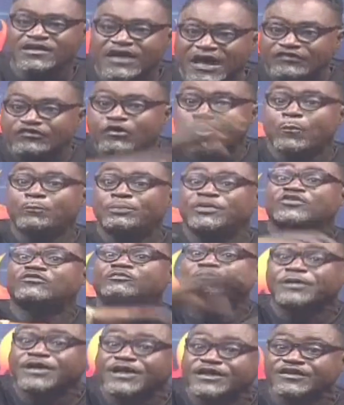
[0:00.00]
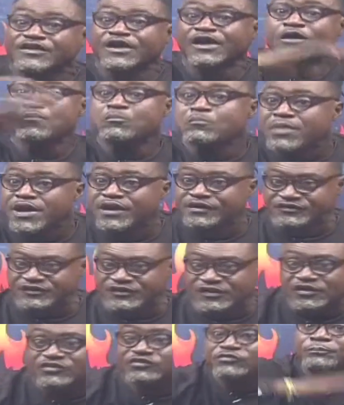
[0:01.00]
has up a
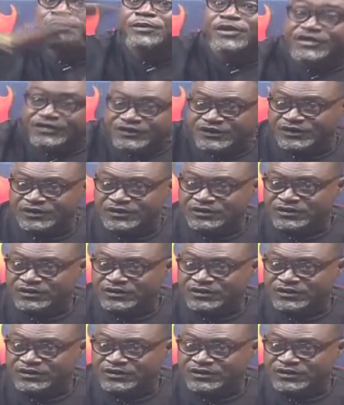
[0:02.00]
speedmate, speed.